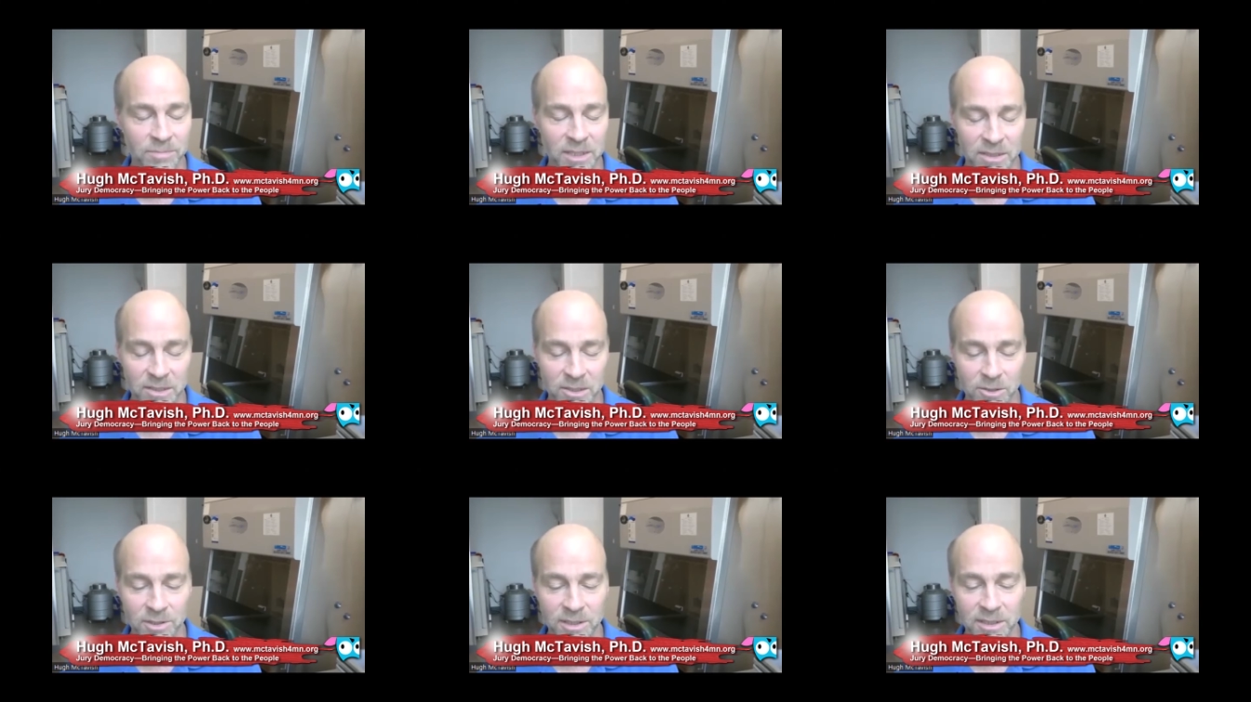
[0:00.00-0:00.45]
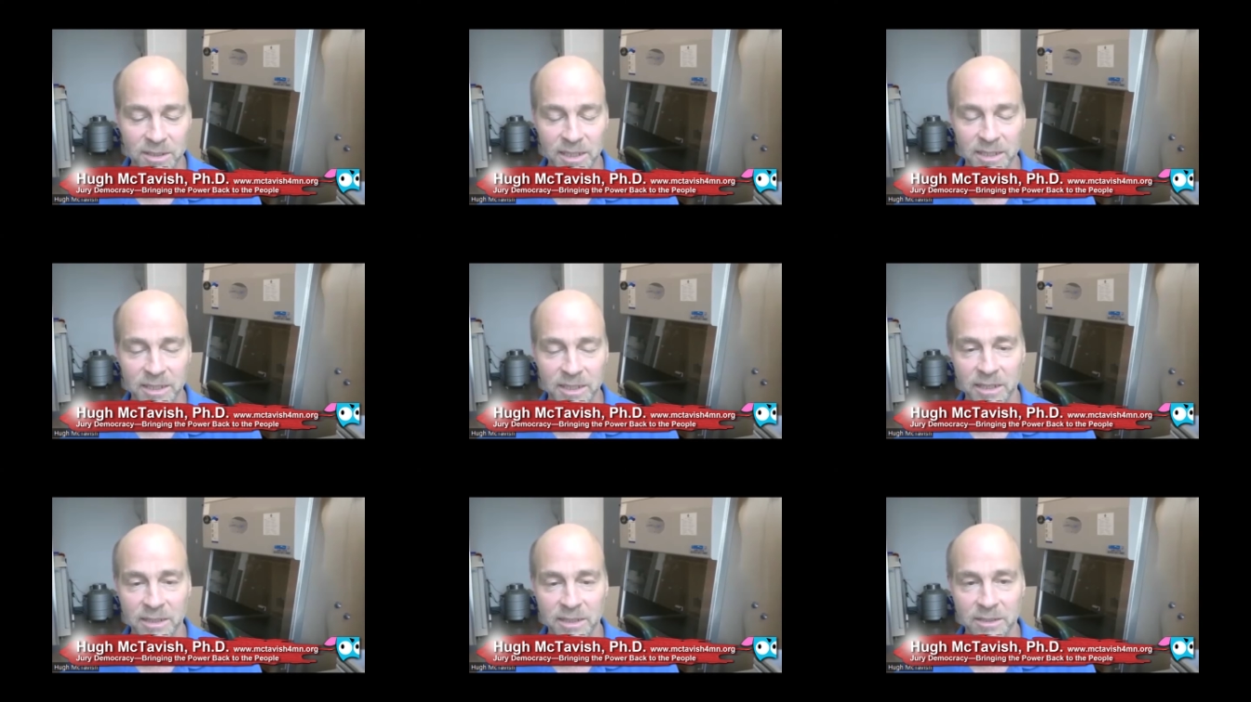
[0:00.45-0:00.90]
Minnesota
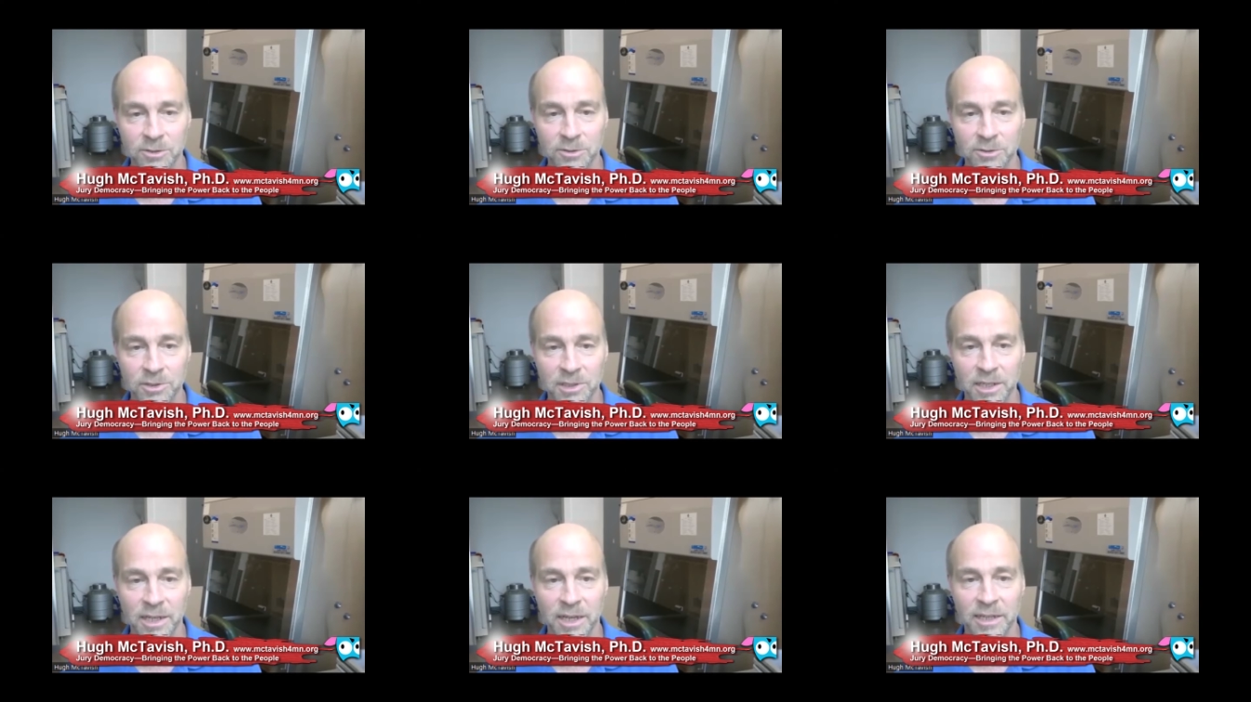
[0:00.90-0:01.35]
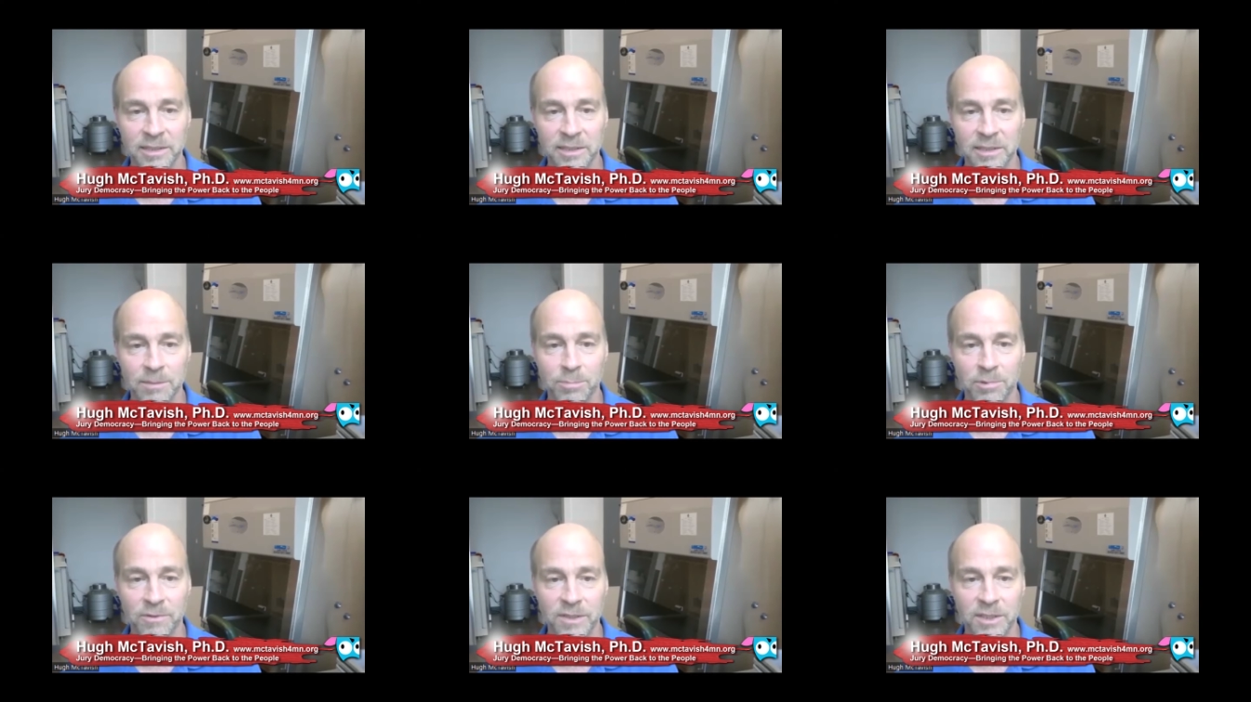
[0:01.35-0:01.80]
state constitution has
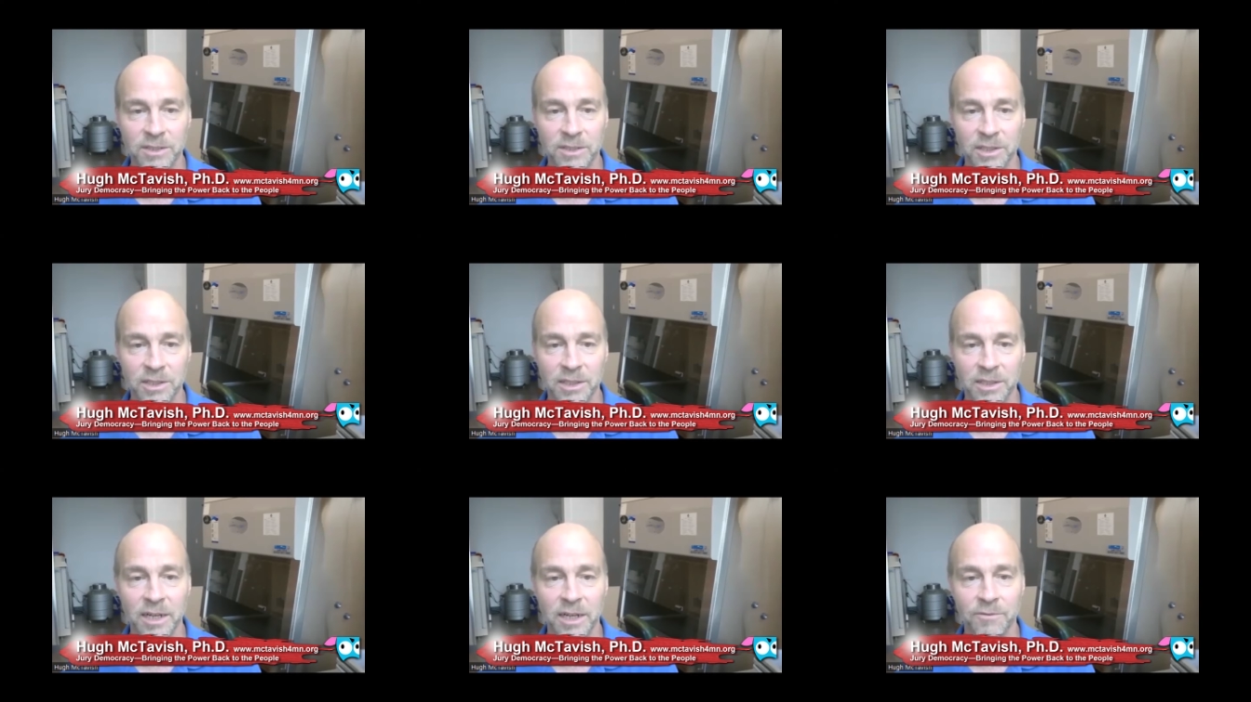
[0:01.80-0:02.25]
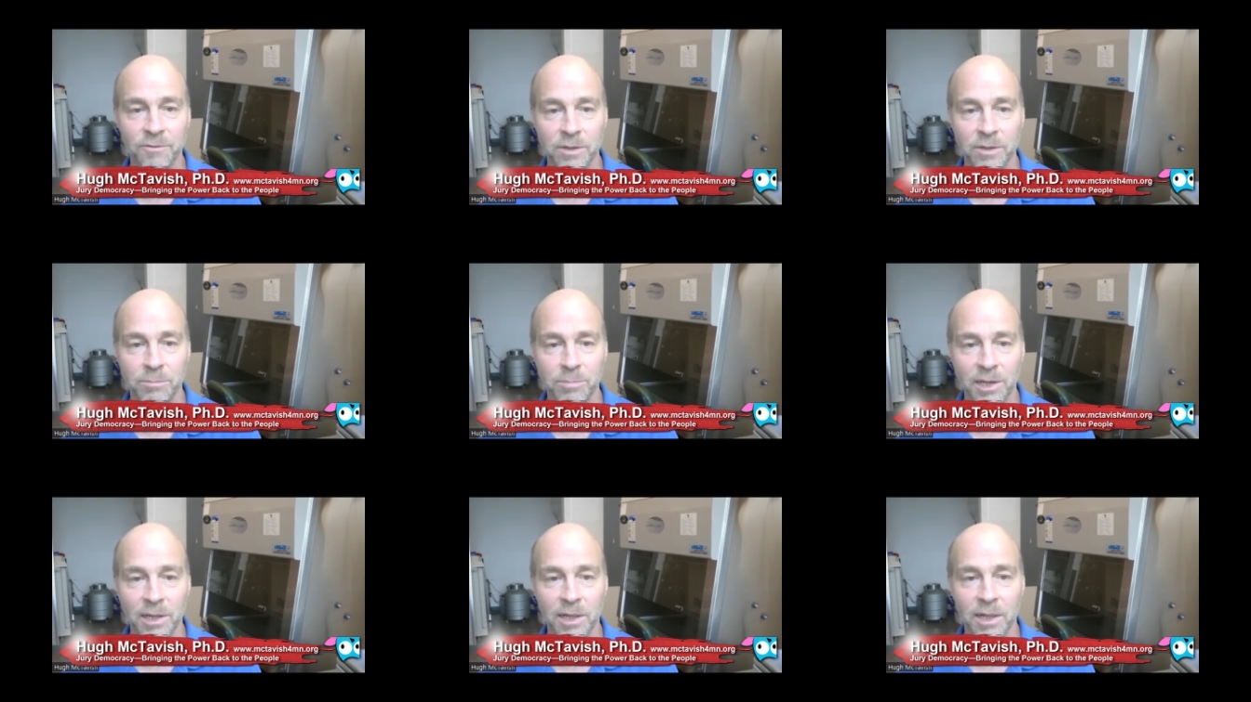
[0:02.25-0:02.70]
a provision that
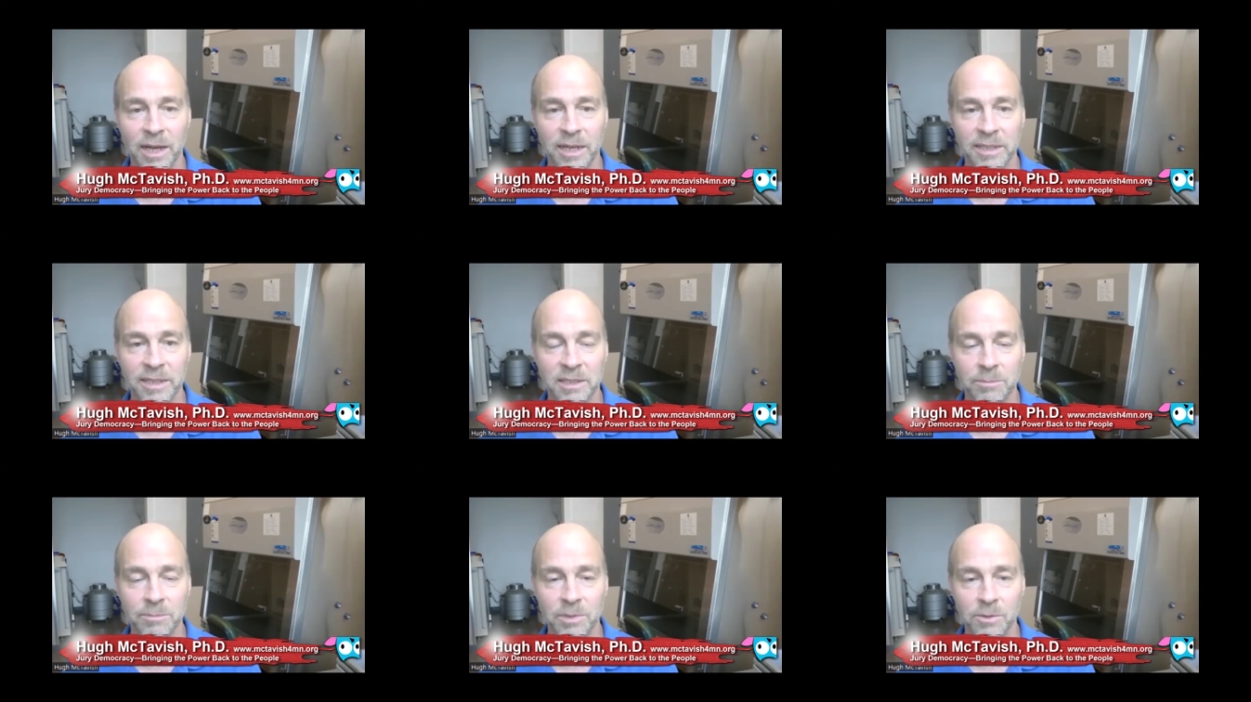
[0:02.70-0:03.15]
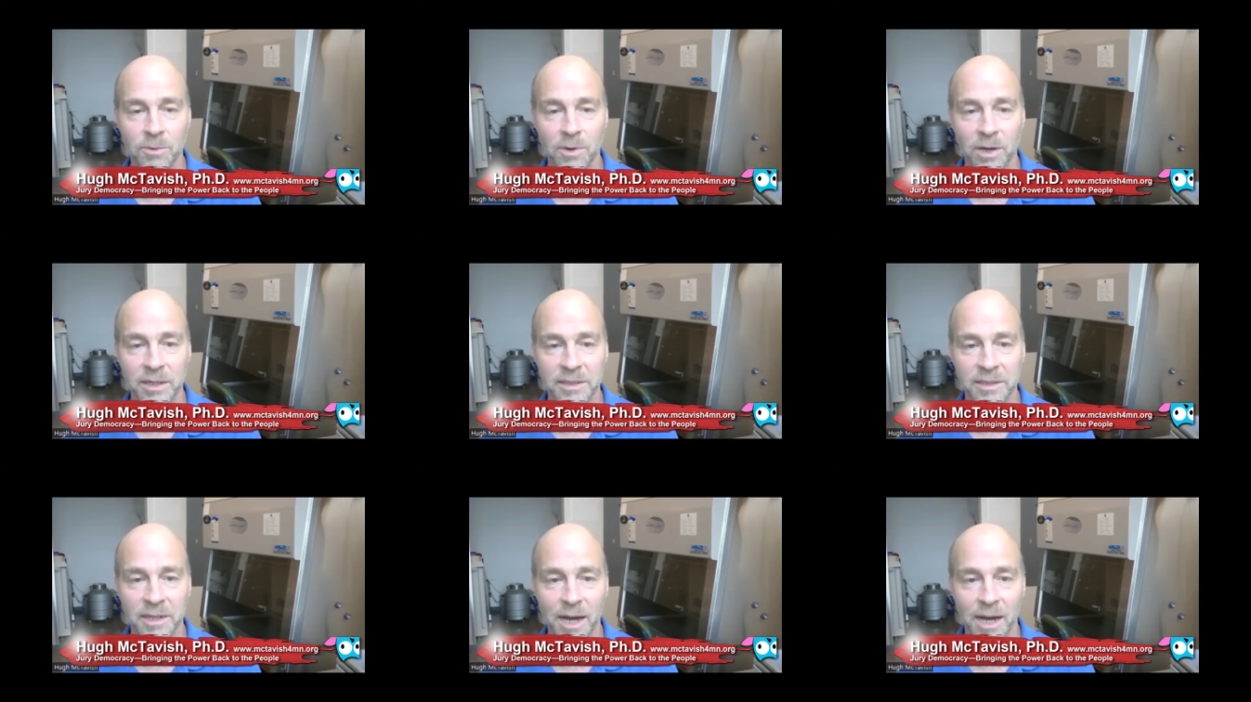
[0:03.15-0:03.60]
every bill has to be
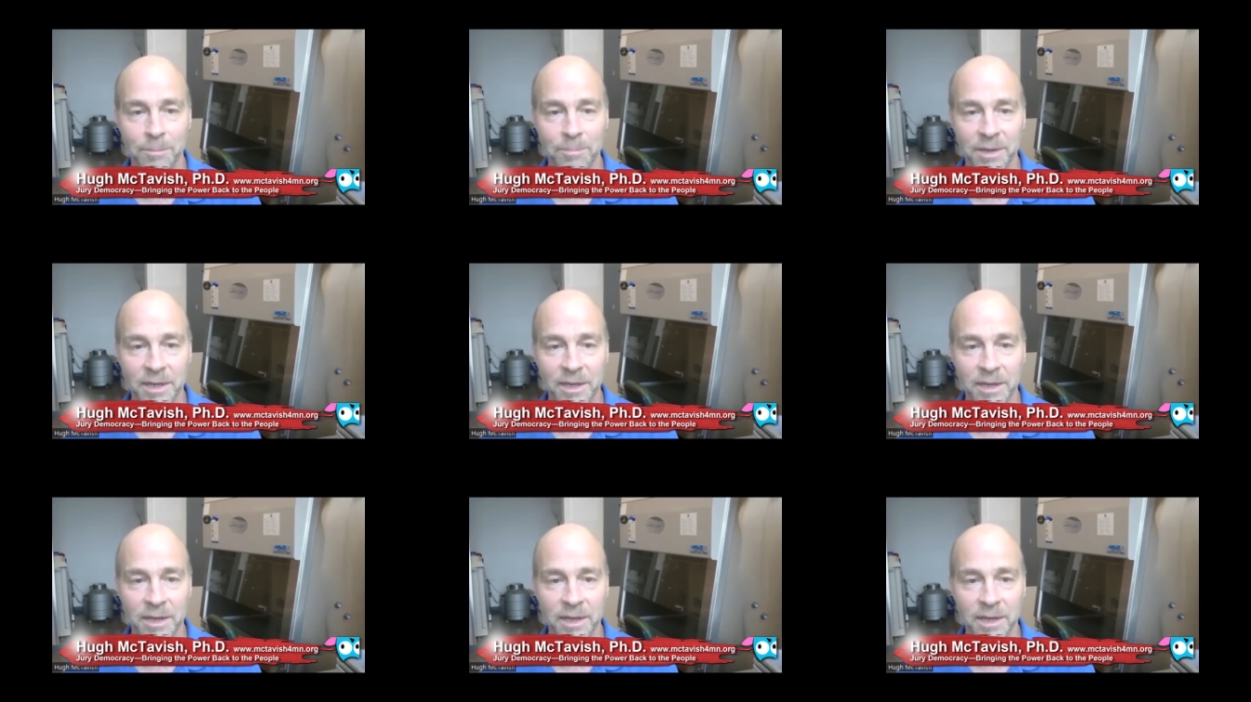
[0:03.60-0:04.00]
one topic.